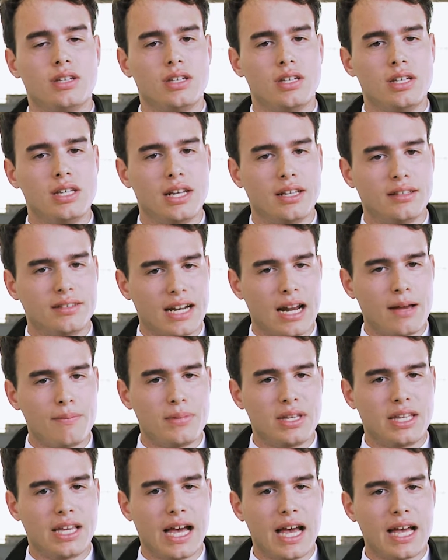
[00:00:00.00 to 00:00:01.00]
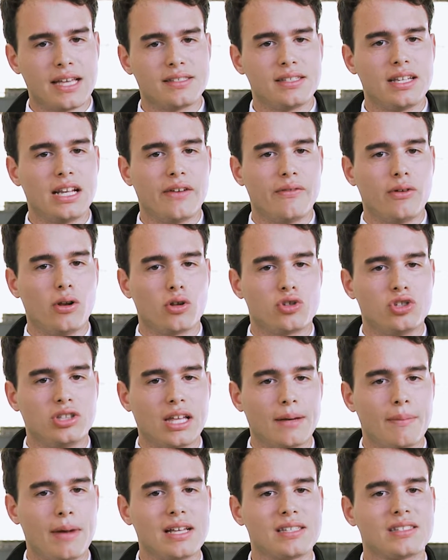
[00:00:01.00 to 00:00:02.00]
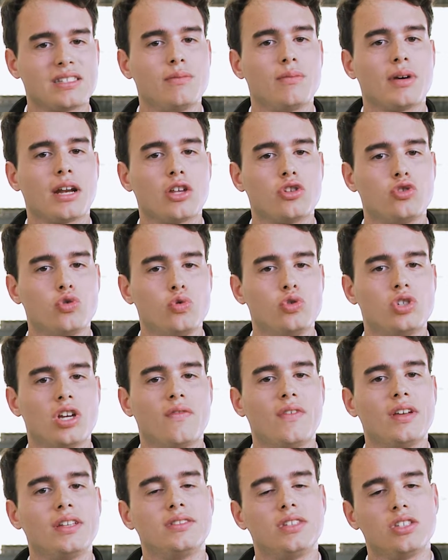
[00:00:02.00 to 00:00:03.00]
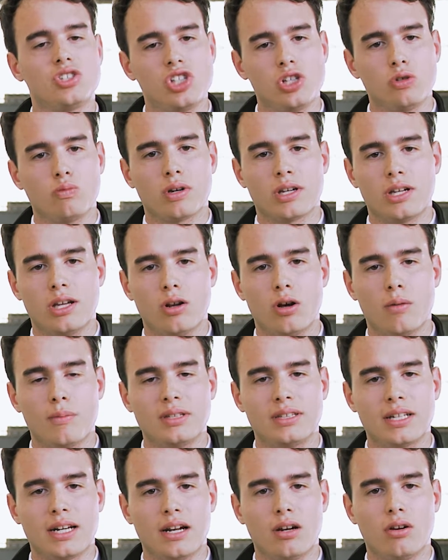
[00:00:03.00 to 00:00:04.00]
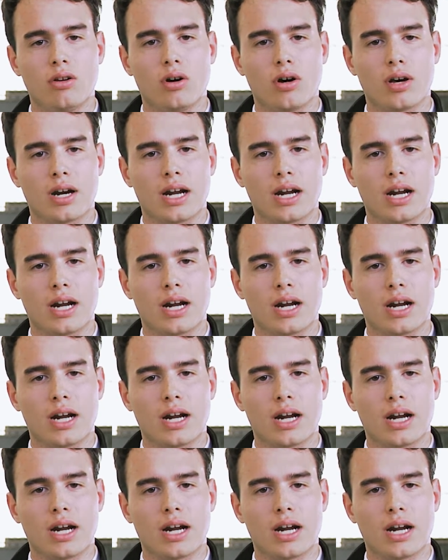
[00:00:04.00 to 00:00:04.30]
In both cases, the maximum speed is 25 km an hour